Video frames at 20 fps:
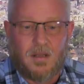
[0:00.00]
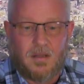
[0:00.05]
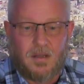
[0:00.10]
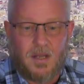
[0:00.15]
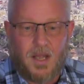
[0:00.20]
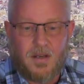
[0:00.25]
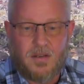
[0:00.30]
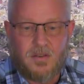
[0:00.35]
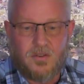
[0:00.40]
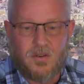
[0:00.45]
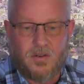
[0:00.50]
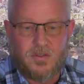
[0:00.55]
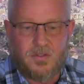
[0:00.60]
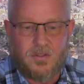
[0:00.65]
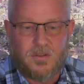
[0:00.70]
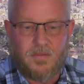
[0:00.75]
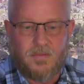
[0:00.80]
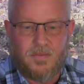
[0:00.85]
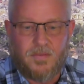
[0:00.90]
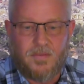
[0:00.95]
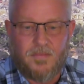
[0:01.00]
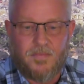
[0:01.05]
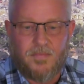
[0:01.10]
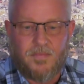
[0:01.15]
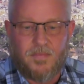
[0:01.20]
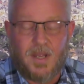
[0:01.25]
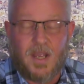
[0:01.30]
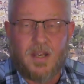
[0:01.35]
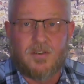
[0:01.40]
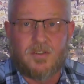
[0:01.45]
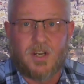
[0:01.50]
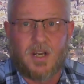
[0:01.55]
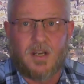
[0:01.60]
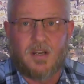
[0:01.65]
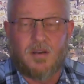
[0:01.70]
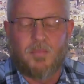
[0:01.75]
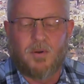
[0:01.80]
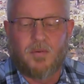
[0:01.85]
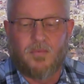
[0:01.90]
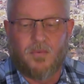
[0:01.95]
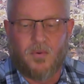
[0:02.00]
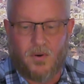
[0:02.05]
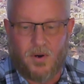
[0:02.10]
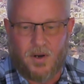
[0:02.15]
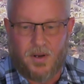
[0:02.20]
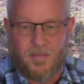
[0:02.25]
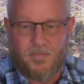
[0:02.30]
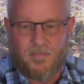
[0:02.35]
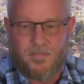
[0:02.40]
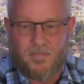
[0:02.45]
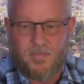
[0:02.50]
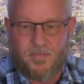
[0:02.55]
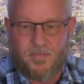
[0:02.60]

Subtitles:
Like Joseph and Jacob before him,